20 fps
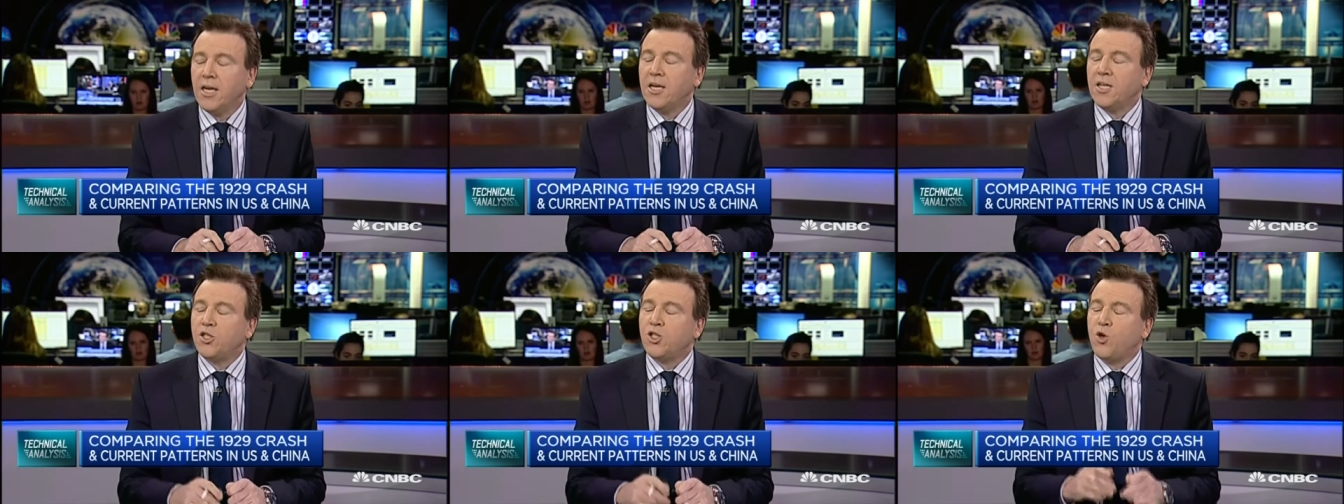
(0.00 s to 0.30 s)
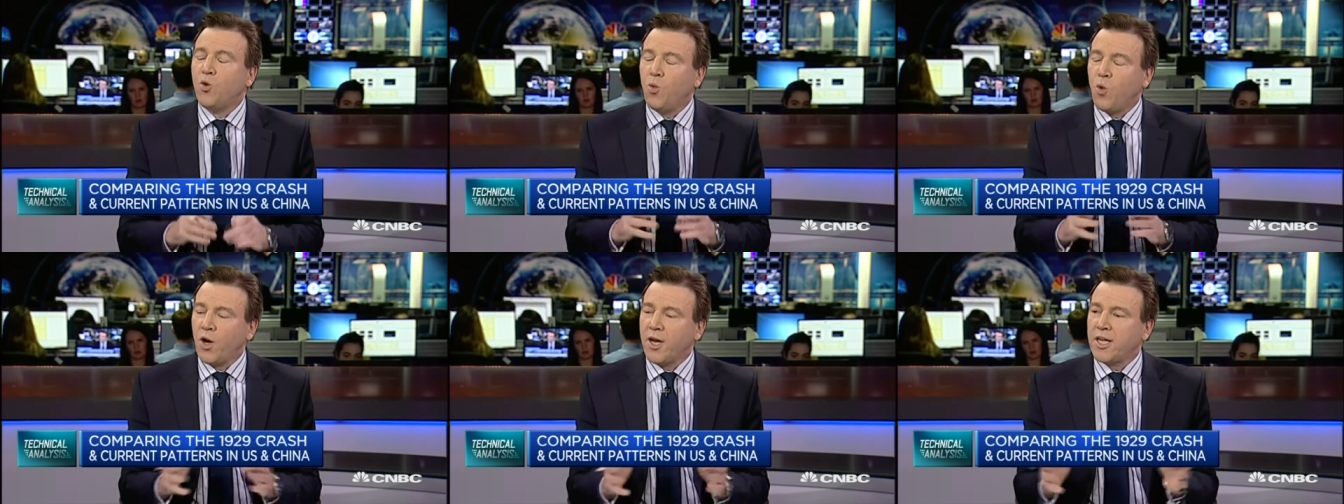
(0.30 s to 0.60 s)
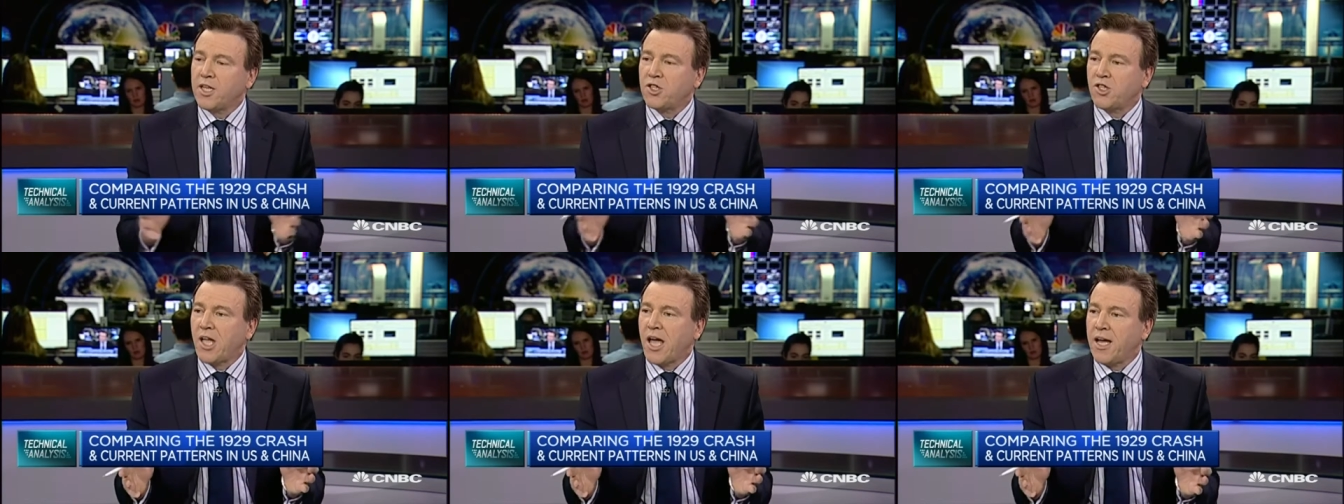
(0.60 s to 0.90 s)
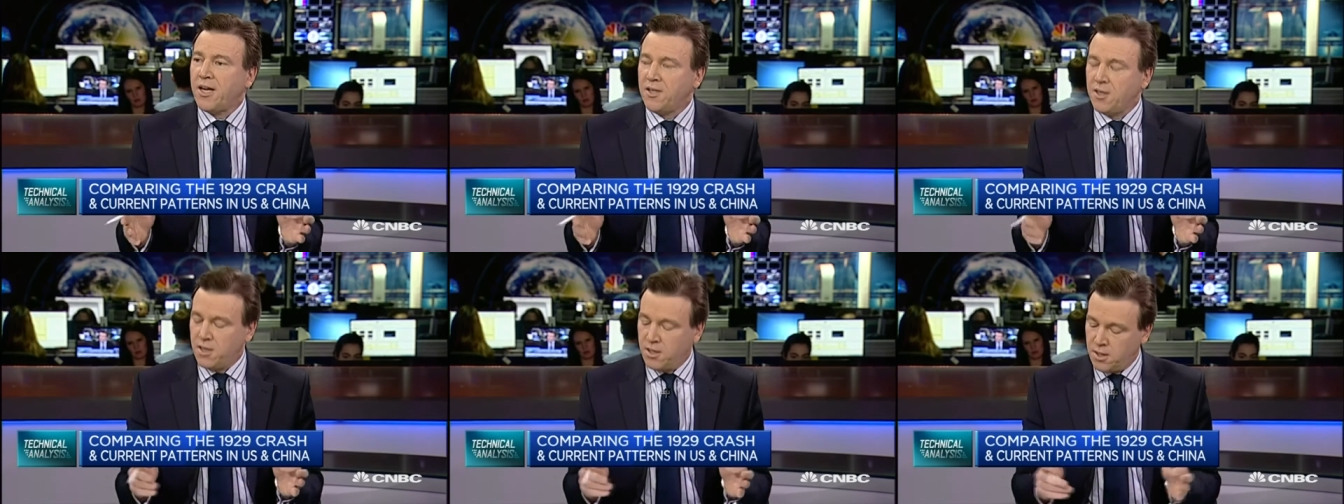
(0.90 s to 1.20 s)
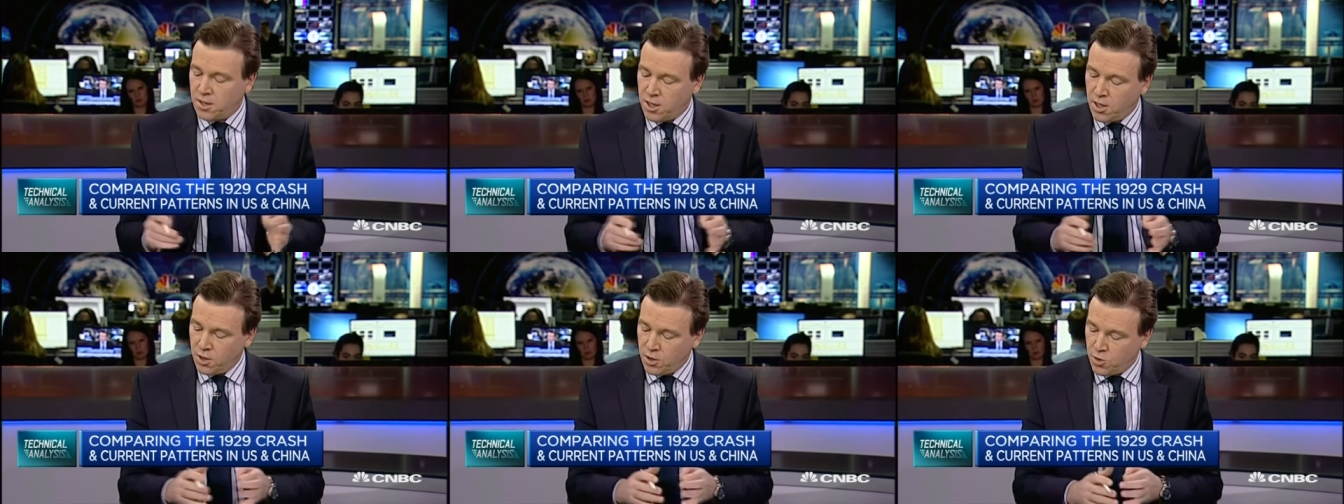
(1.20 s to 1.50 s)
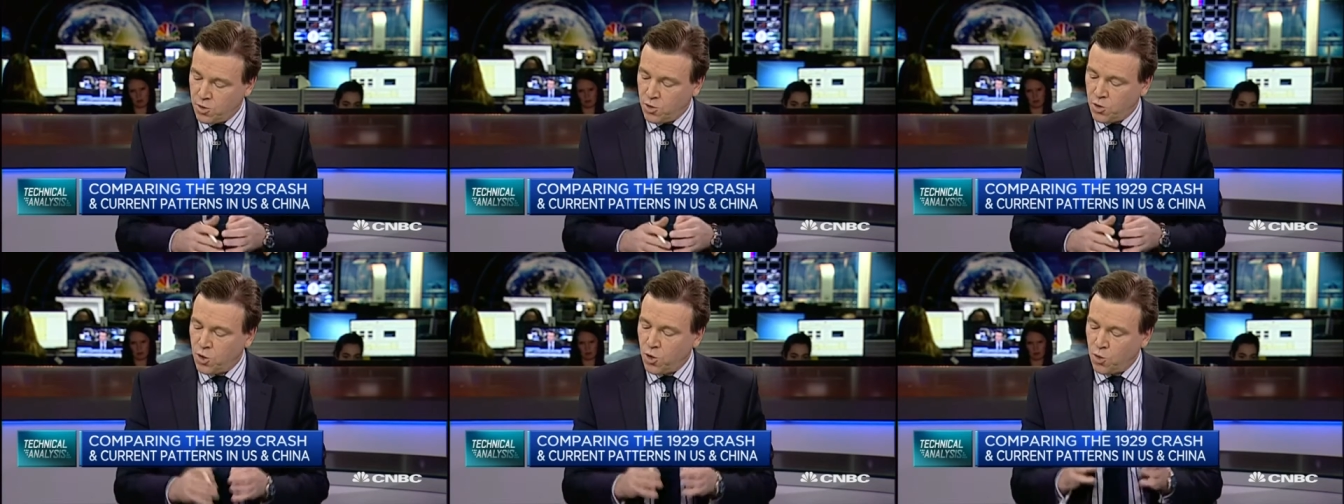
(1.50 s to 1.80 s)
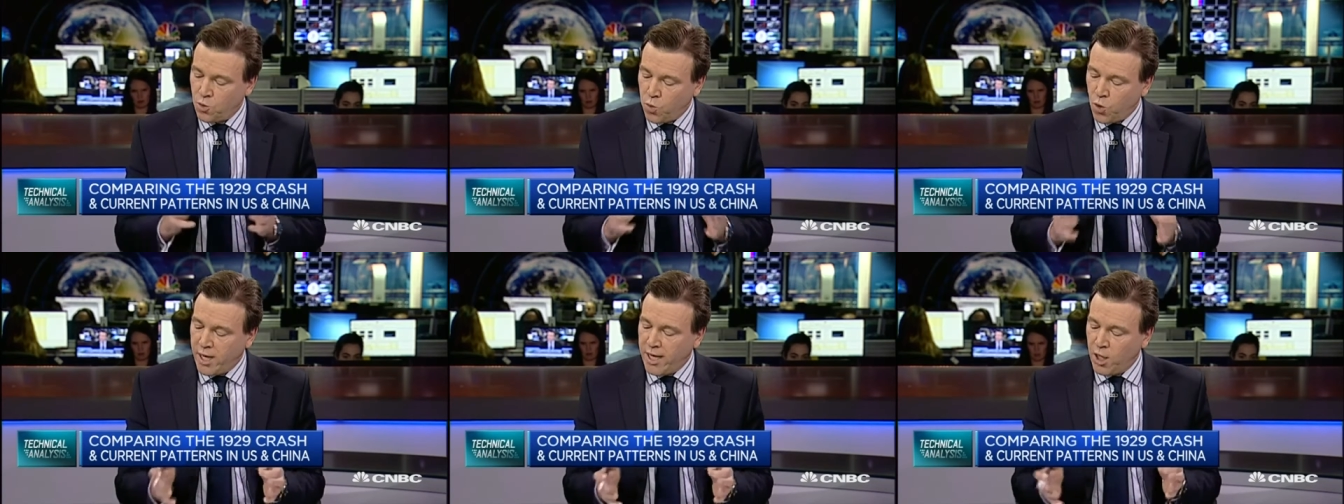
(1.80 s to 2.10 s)
To what extent
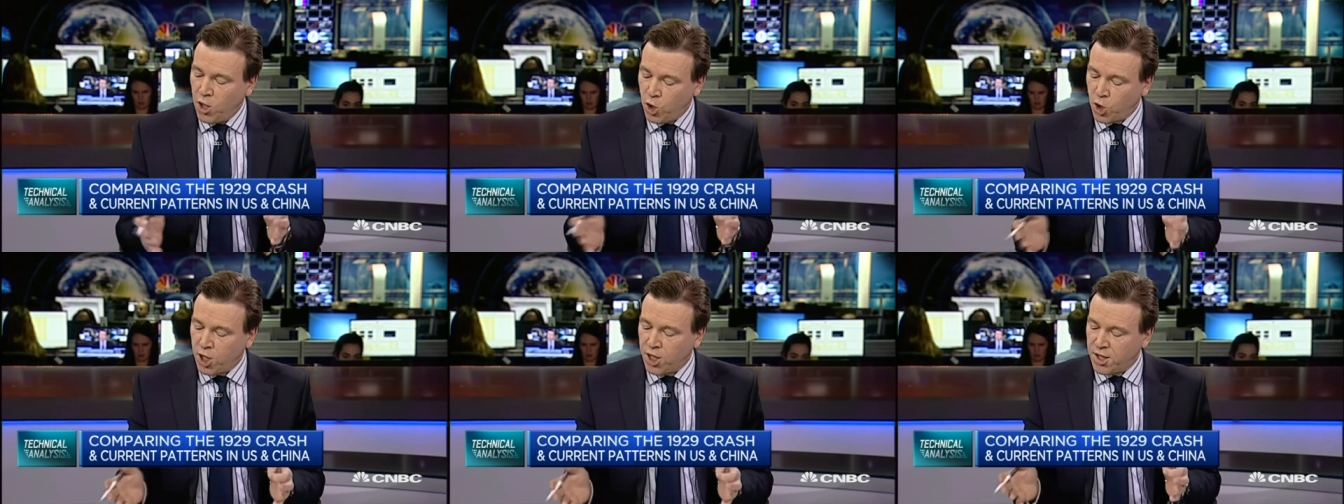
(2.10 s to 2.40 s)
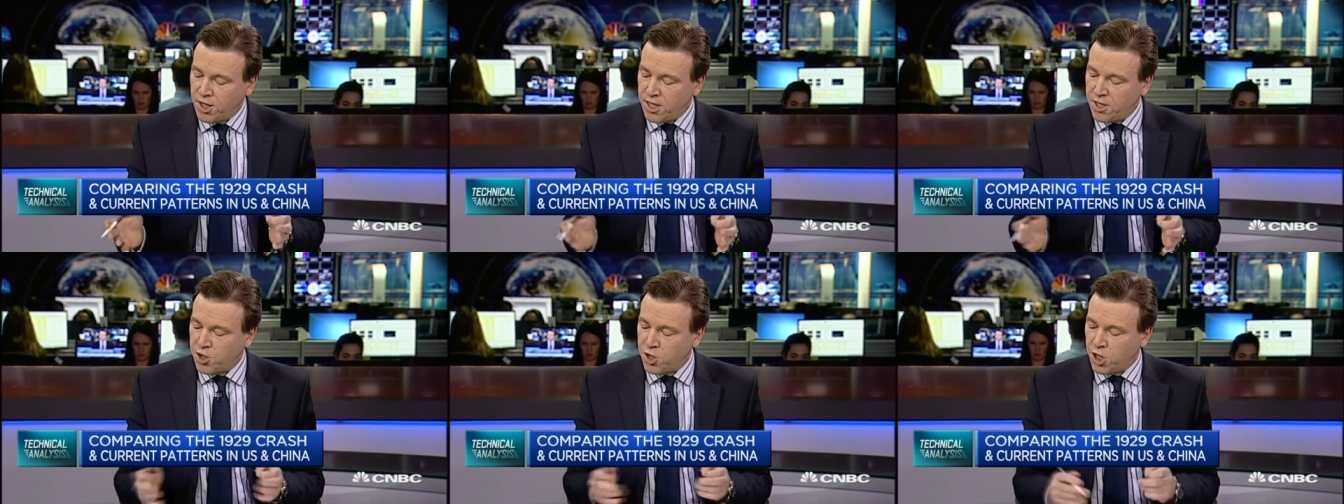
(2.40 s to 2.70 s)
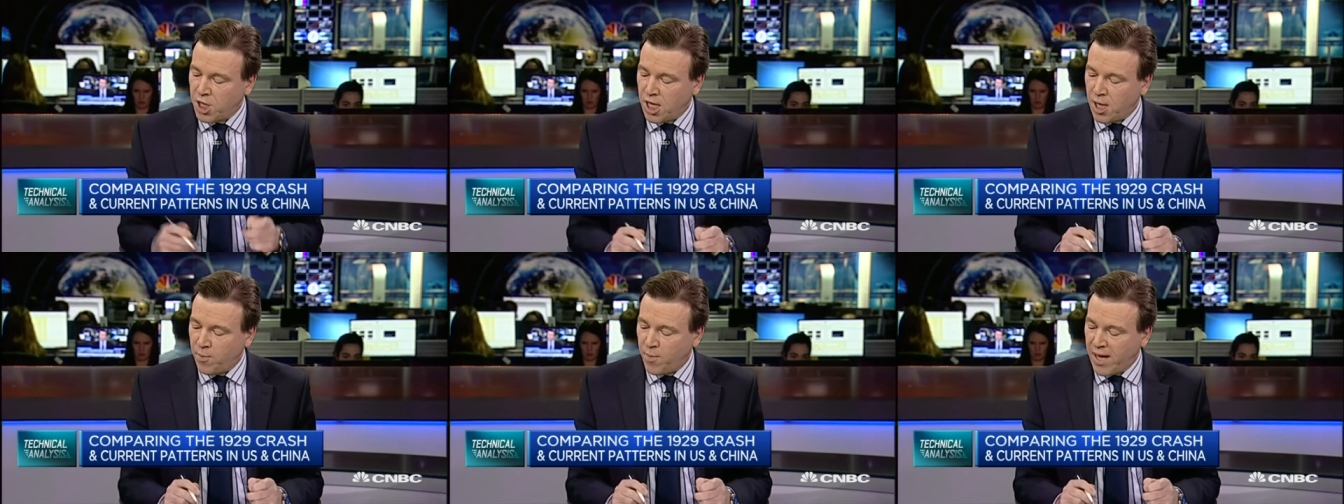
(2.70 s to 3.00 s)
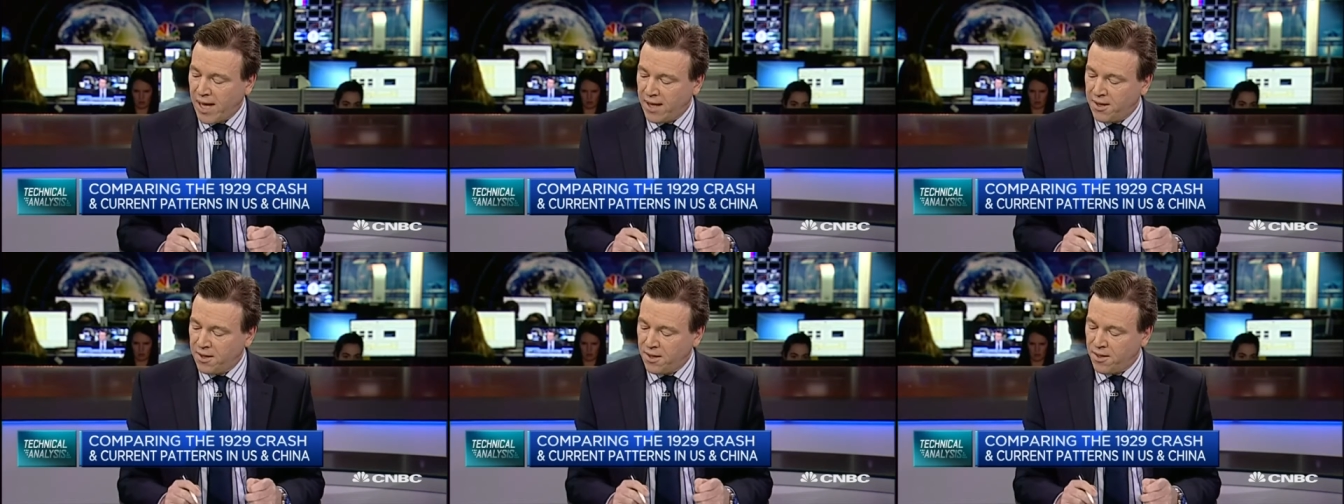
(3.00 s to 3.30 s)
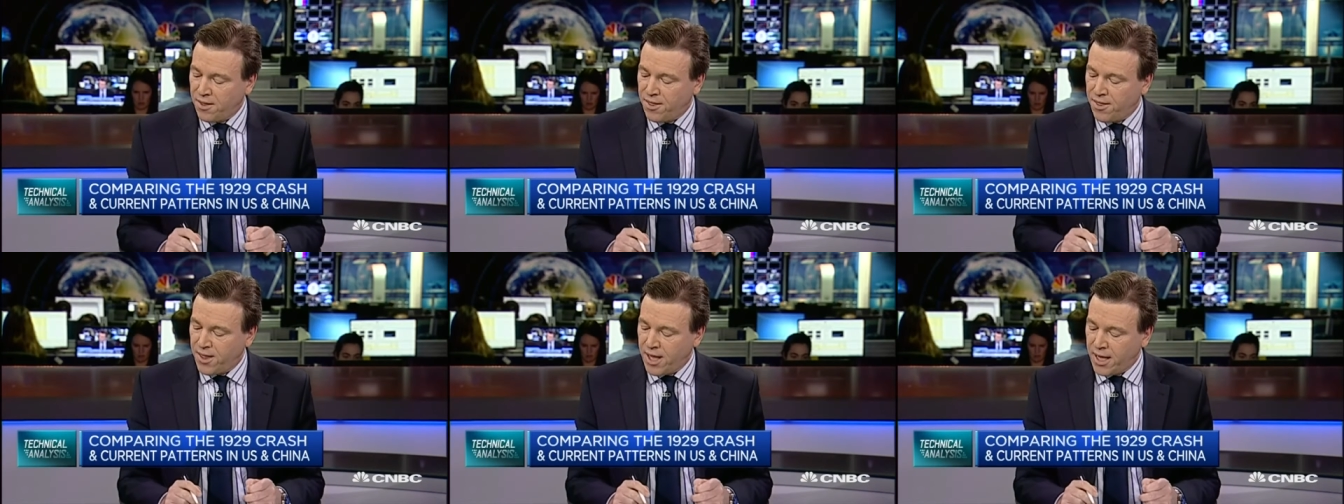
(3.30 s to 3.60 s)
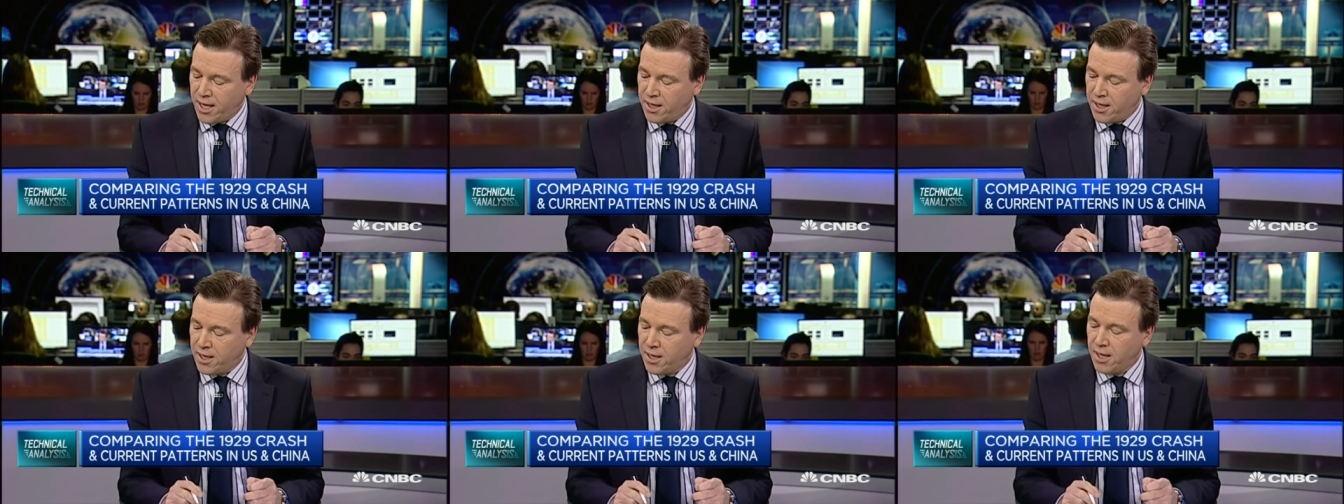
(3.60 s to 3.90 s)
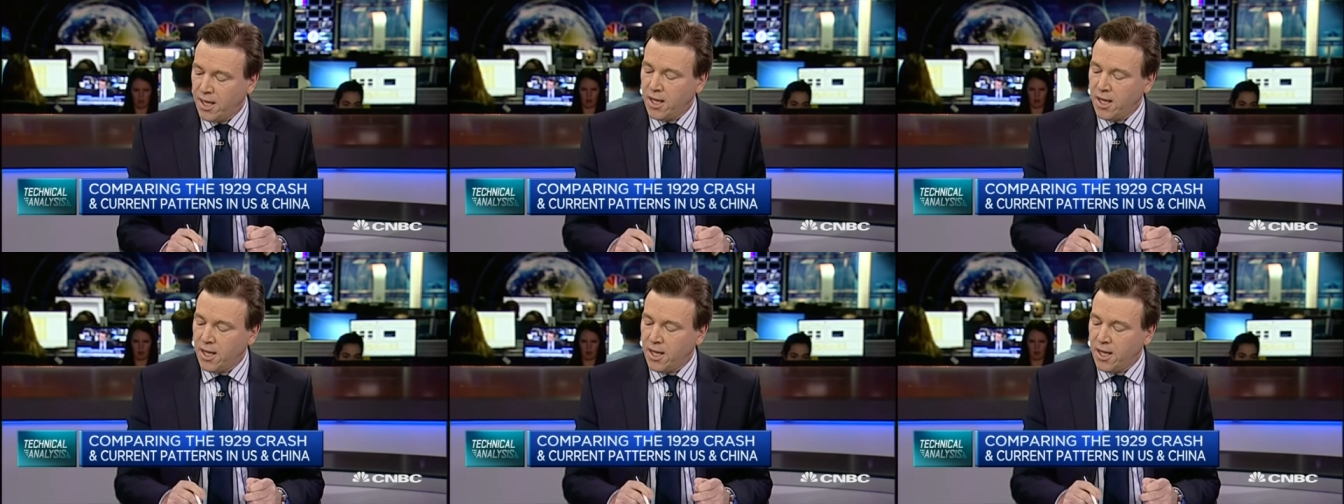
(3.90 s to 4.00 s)
could we look at this chart pattern and think